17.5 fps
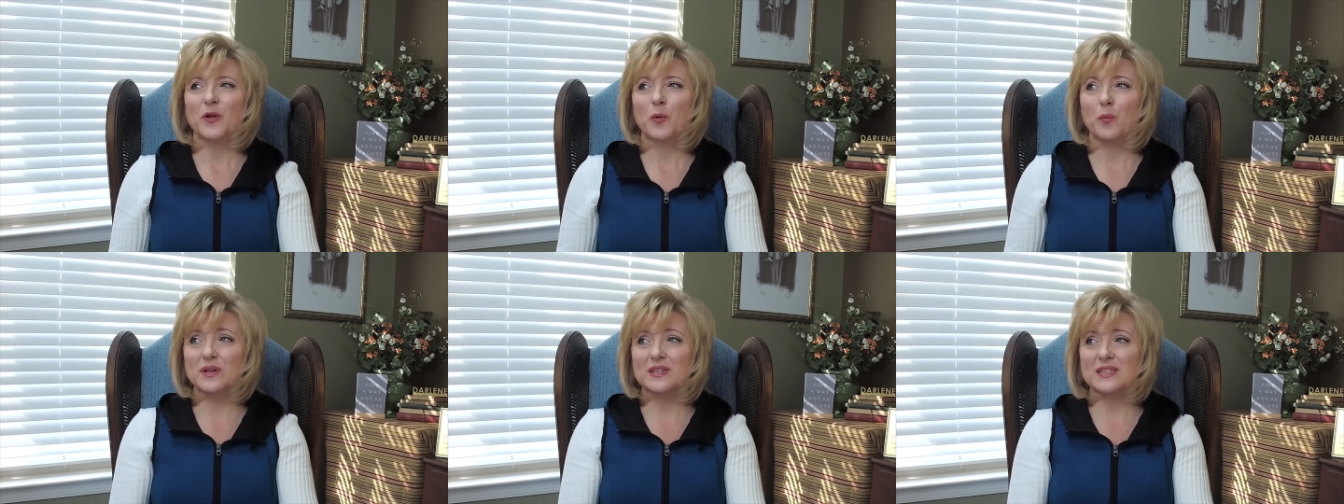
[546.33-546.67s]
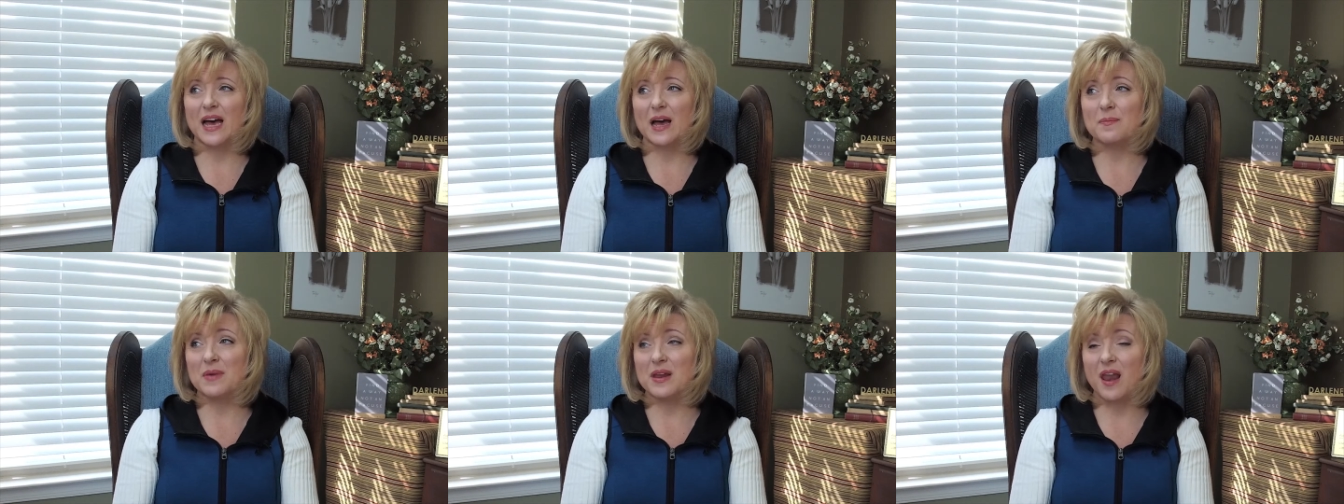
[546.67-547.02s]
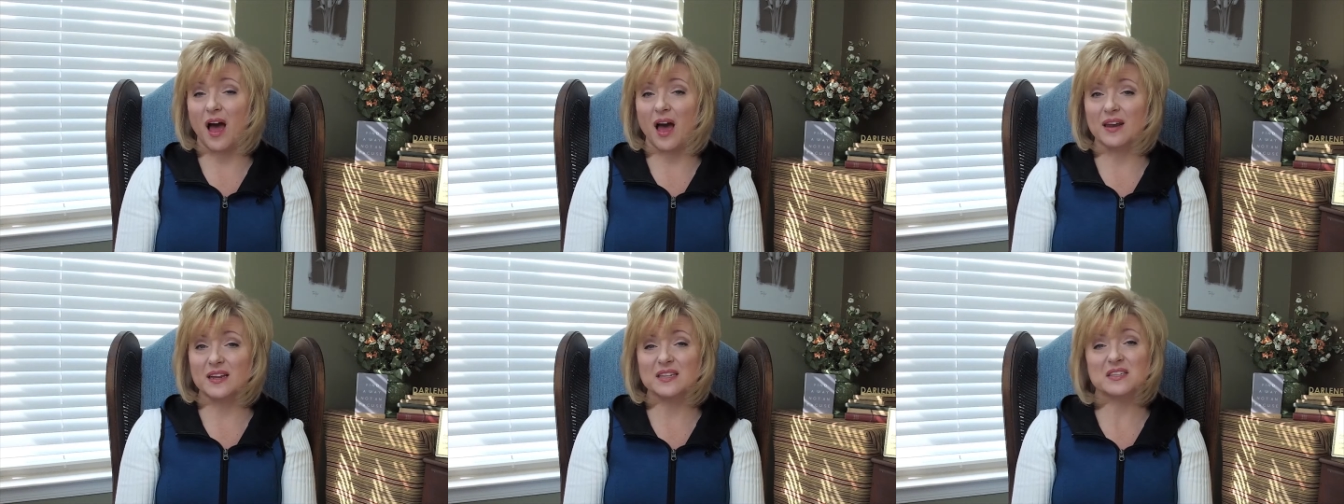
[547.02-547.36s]
Was that
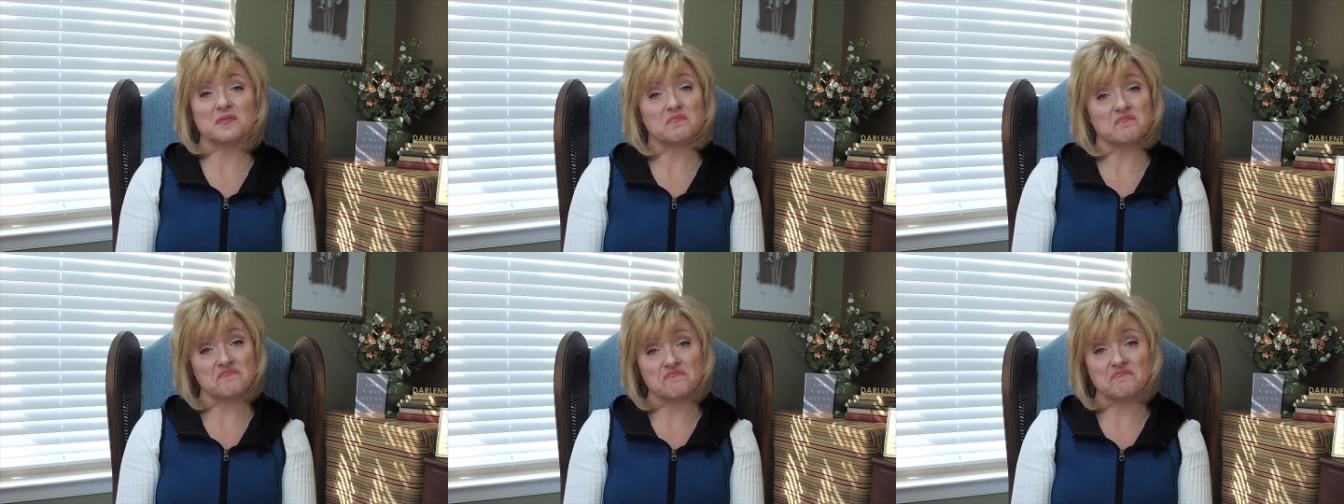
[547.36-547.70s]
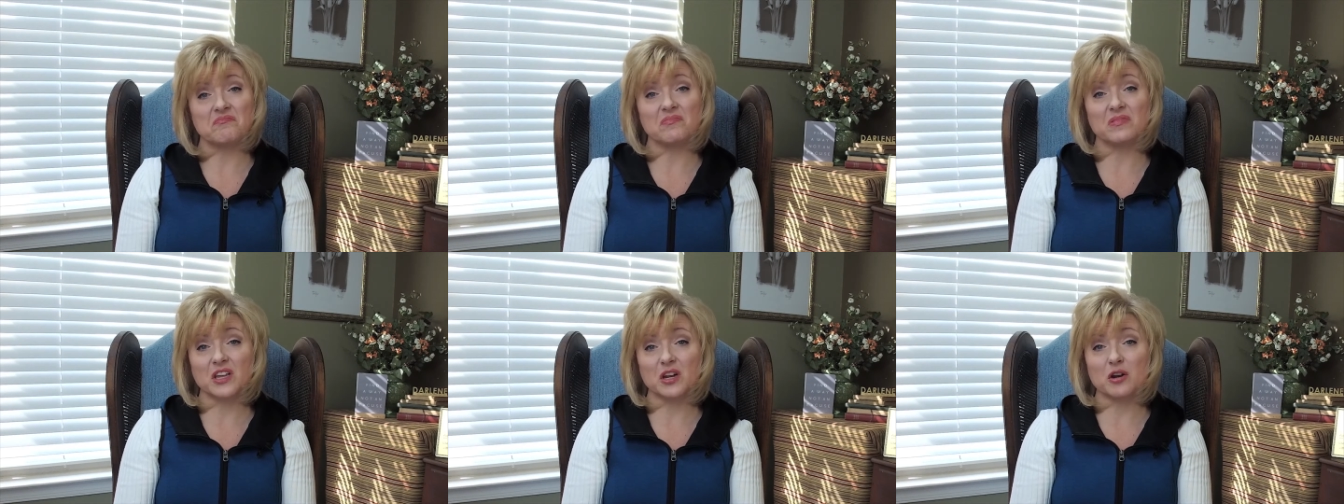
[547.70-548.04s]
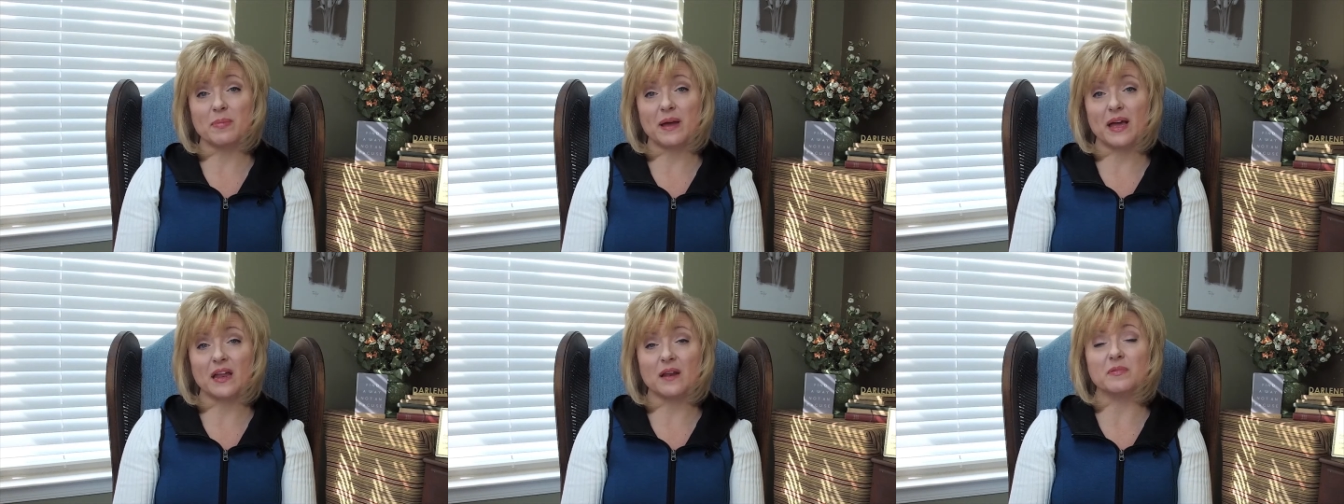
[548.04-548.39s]
monotonous? Mm, a little
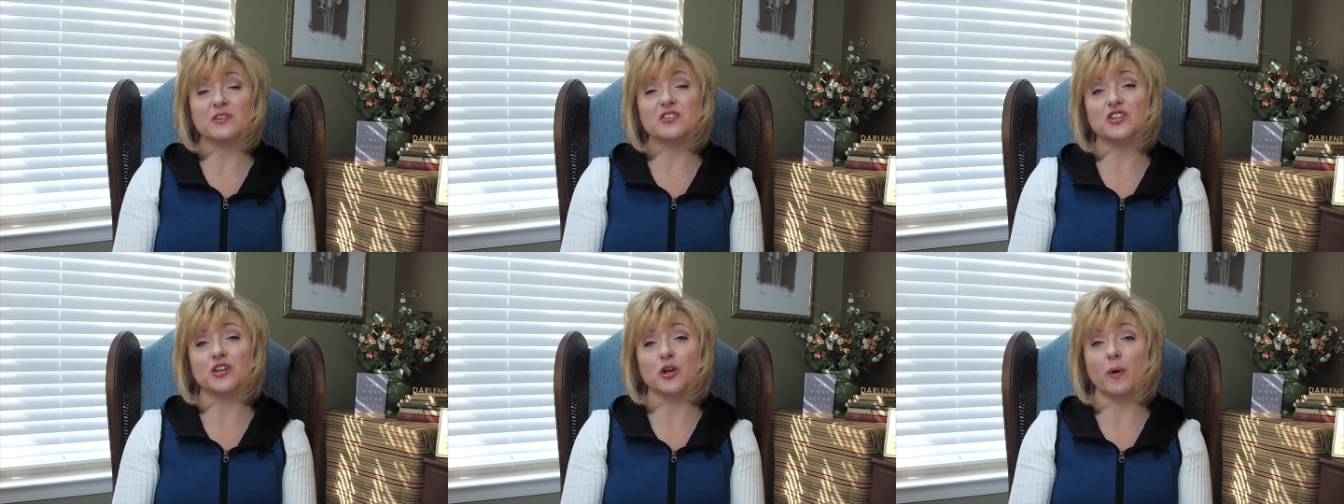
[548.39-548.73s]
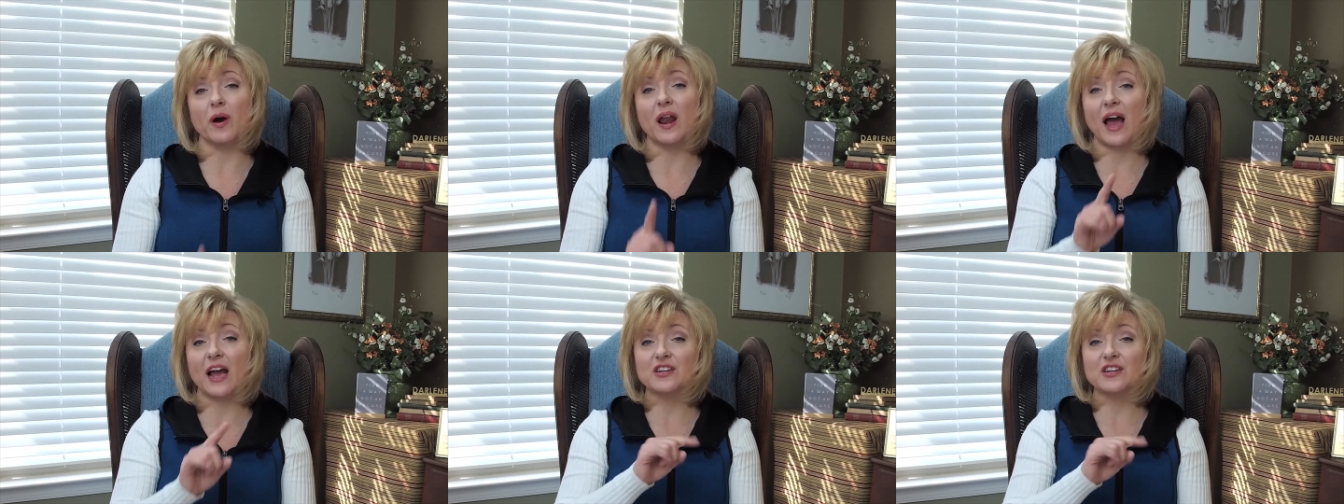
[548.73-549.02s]
bit, but you know what?